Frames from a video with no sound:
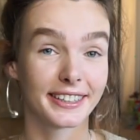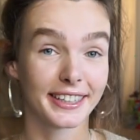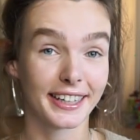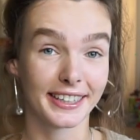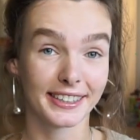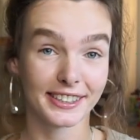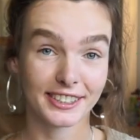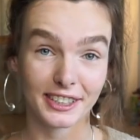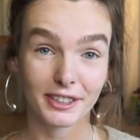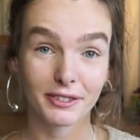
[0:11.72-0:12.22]

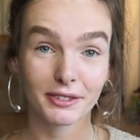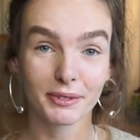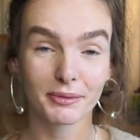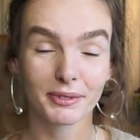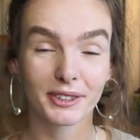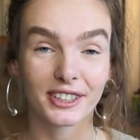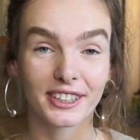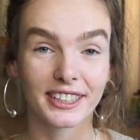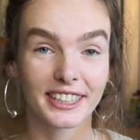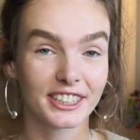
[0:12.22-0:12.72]

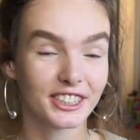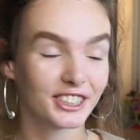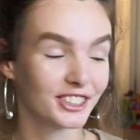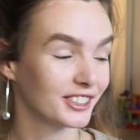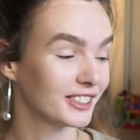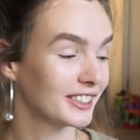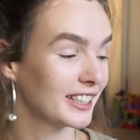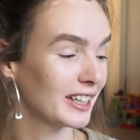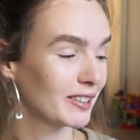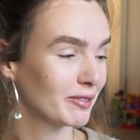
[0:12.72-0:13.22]
Anthurium
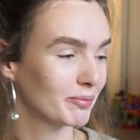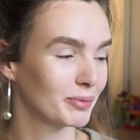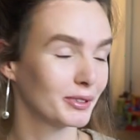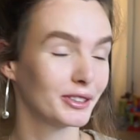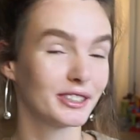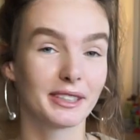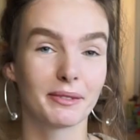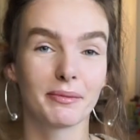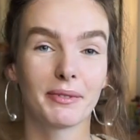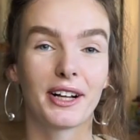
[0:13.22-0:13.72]
collection. I've
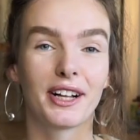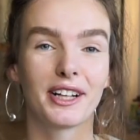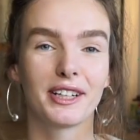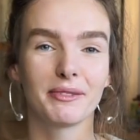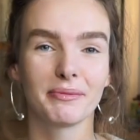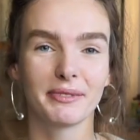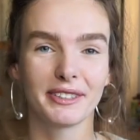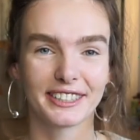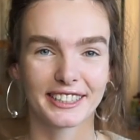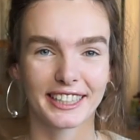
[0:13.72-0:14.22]
put them
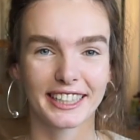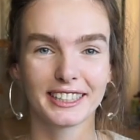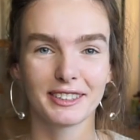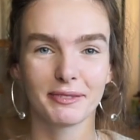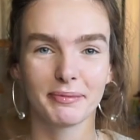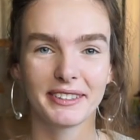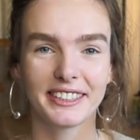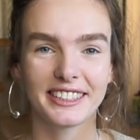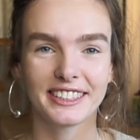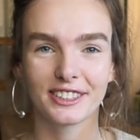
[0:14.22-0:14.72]
all beside
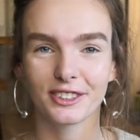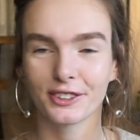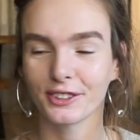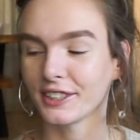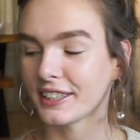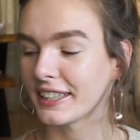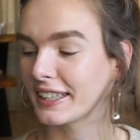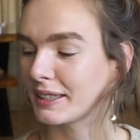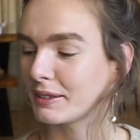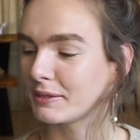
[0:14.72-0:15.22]
me so
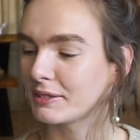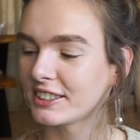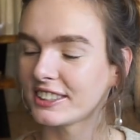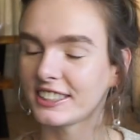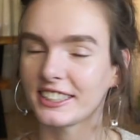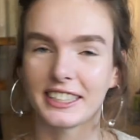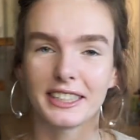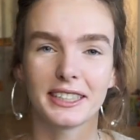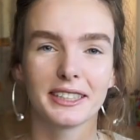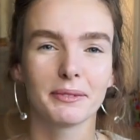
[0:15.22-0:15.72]
you can
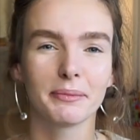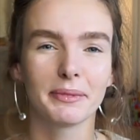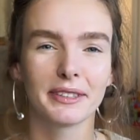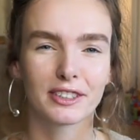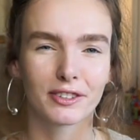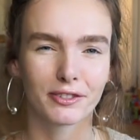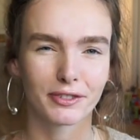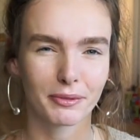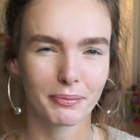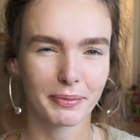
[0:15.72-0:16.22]
see a bit
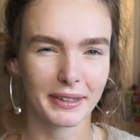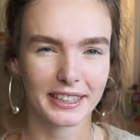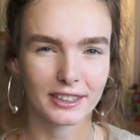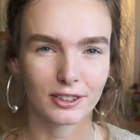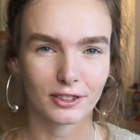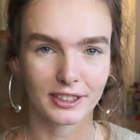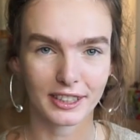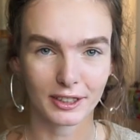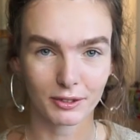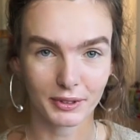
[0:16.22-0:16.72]
of the
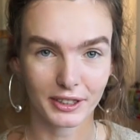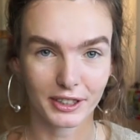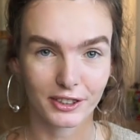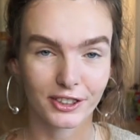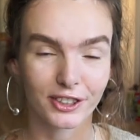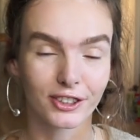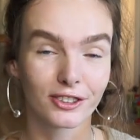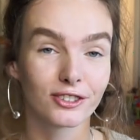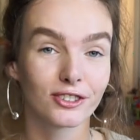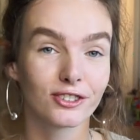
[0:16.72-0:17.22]
plants that we are
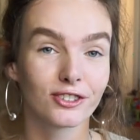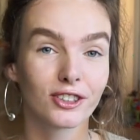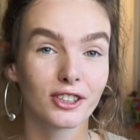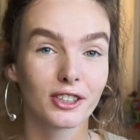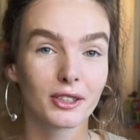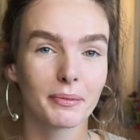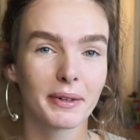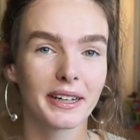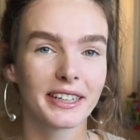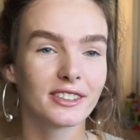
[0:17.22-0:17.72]
going to
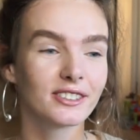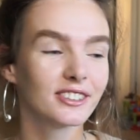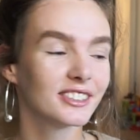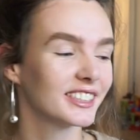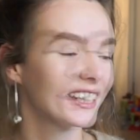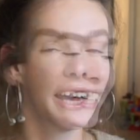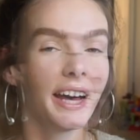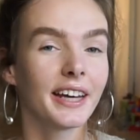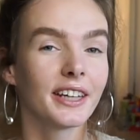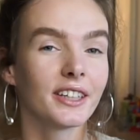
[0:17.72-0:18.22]
talk about.
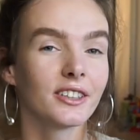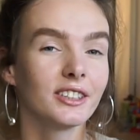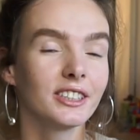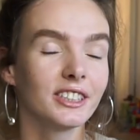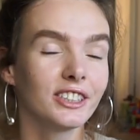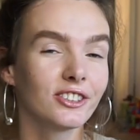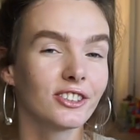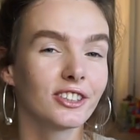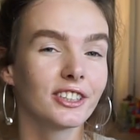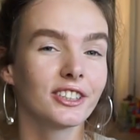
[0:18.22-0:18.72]
I
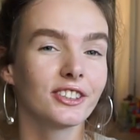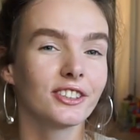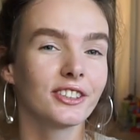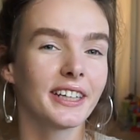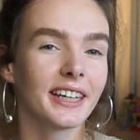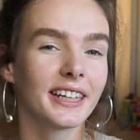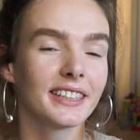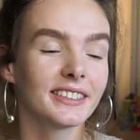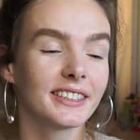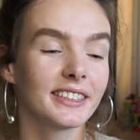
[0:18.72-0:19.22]
only started to
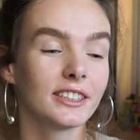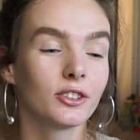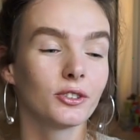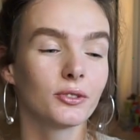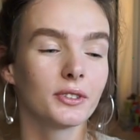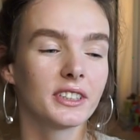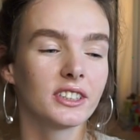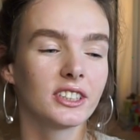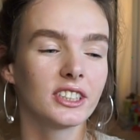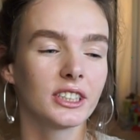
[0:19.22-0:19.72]
get into
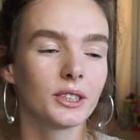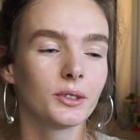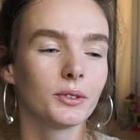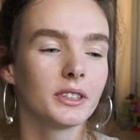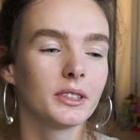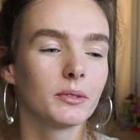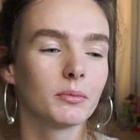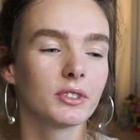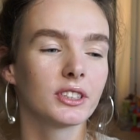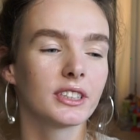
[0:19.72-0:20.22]

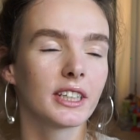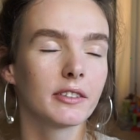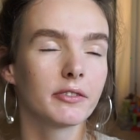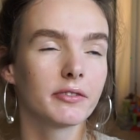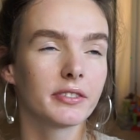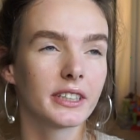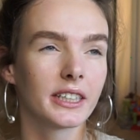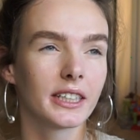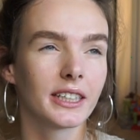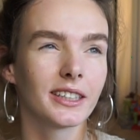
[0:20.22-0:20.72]
Anthuriums I
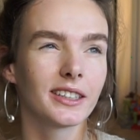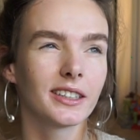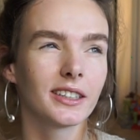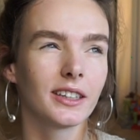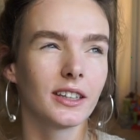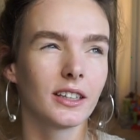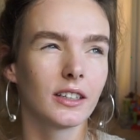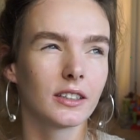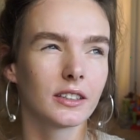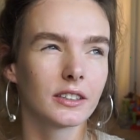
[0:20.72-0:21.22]
think
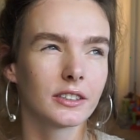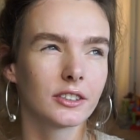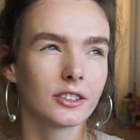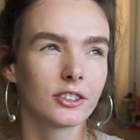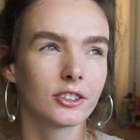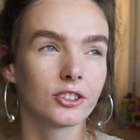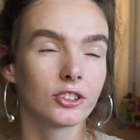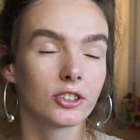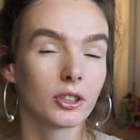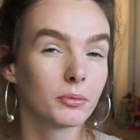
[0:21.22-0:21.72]
last
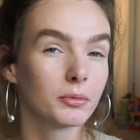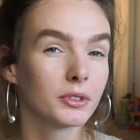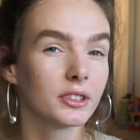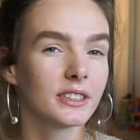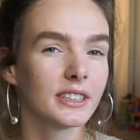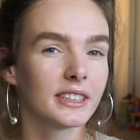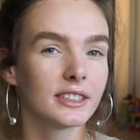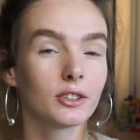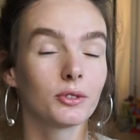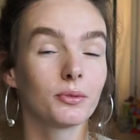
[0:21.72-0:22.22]
summer.
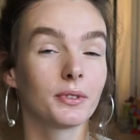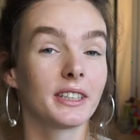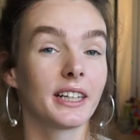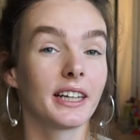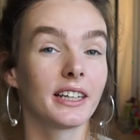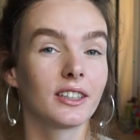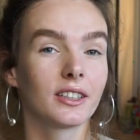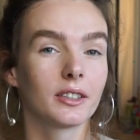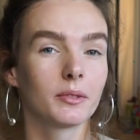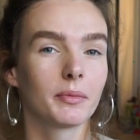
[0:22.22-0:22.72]
That's when
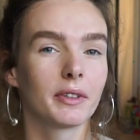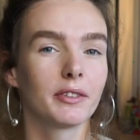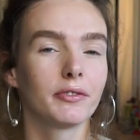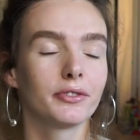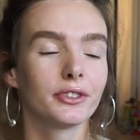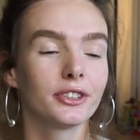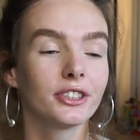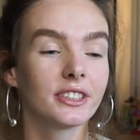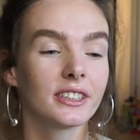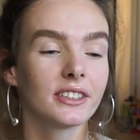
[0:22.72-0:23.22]
I got my
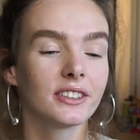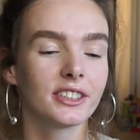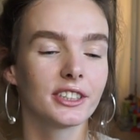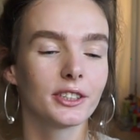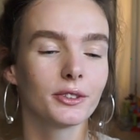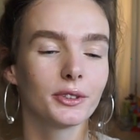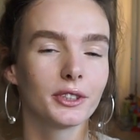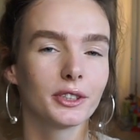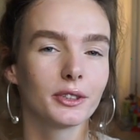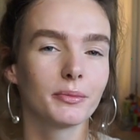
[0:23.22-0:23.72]
first
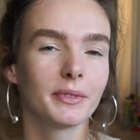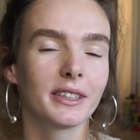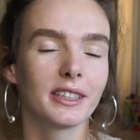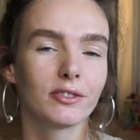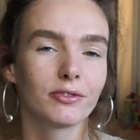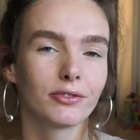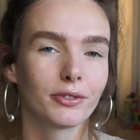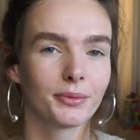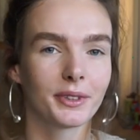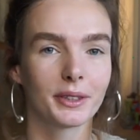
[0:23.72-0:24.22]
Anthurium,
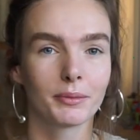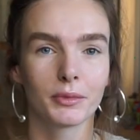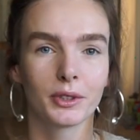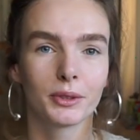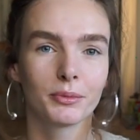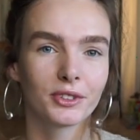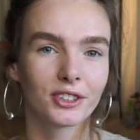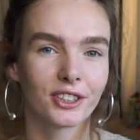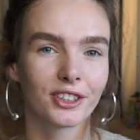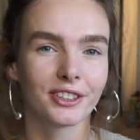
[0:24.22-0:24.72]
and from that
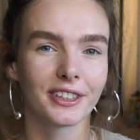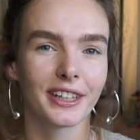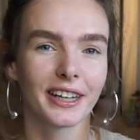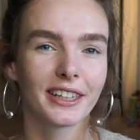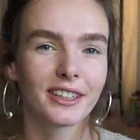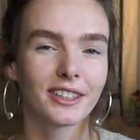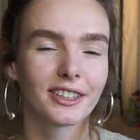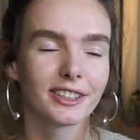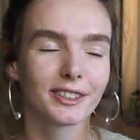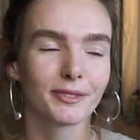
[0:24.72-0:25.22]
moment on I
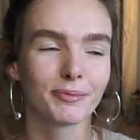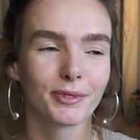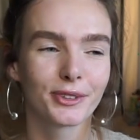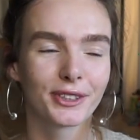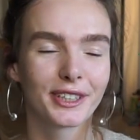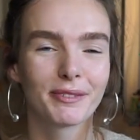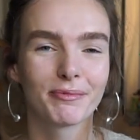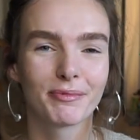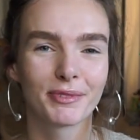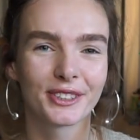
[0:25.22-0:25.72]
got
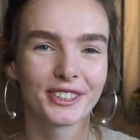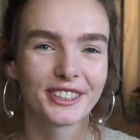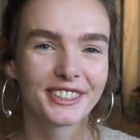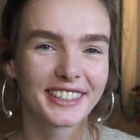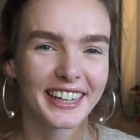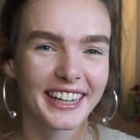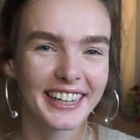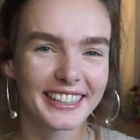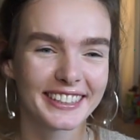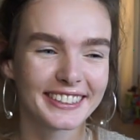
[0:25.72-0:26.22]
more and
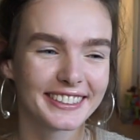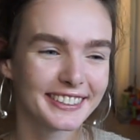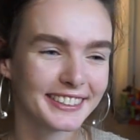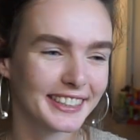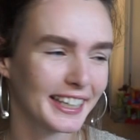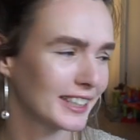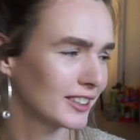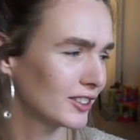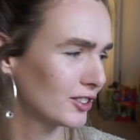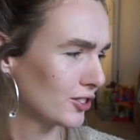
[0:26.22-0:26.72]
more, and
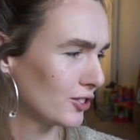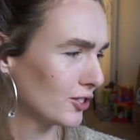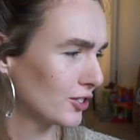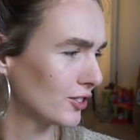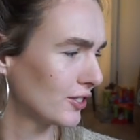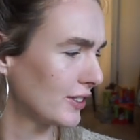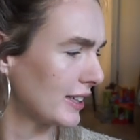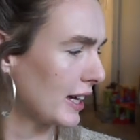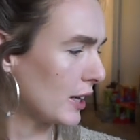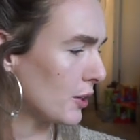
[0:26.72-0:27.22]
yeah,
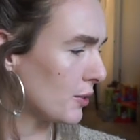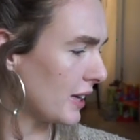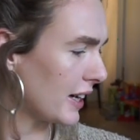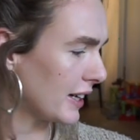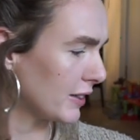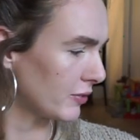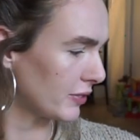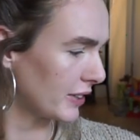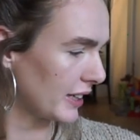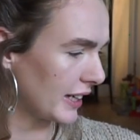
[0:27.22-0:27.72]
till now
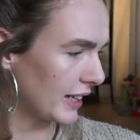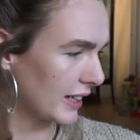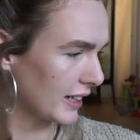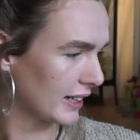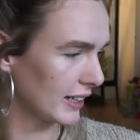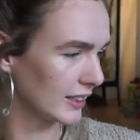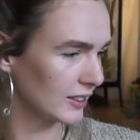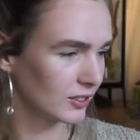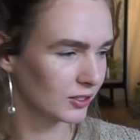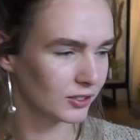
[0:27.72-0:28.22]
I think
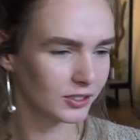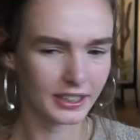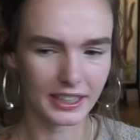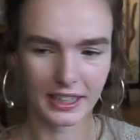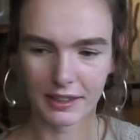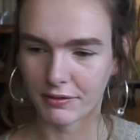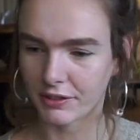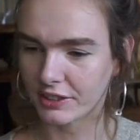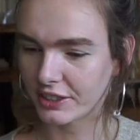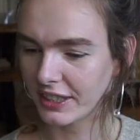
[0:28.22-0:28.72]

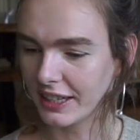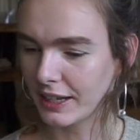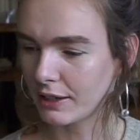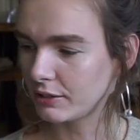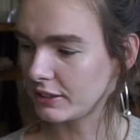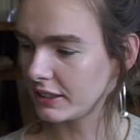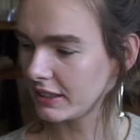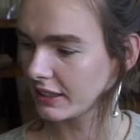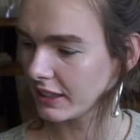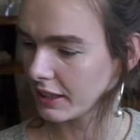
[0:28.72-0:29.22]
haven't
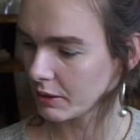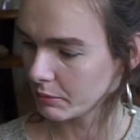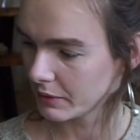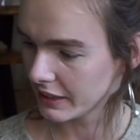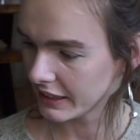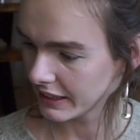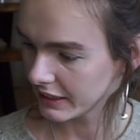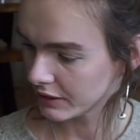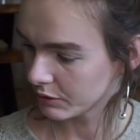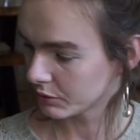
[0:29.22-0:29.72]
counted how
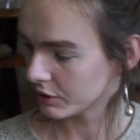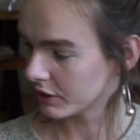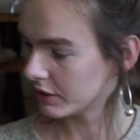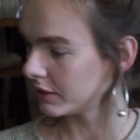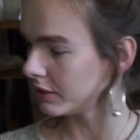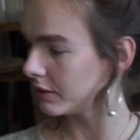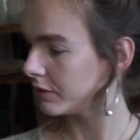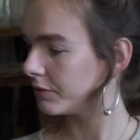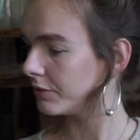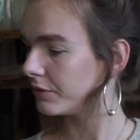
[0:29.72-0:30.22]
many it
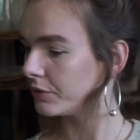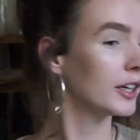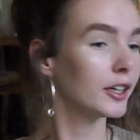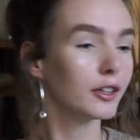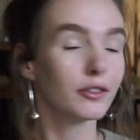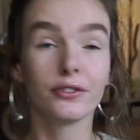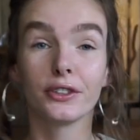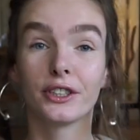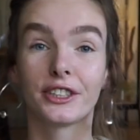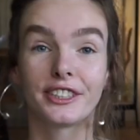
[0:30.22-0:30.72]
were.
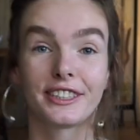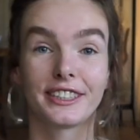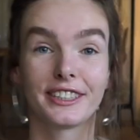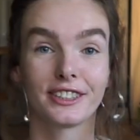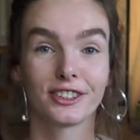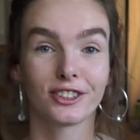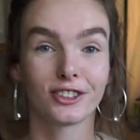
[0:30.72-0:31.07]
13.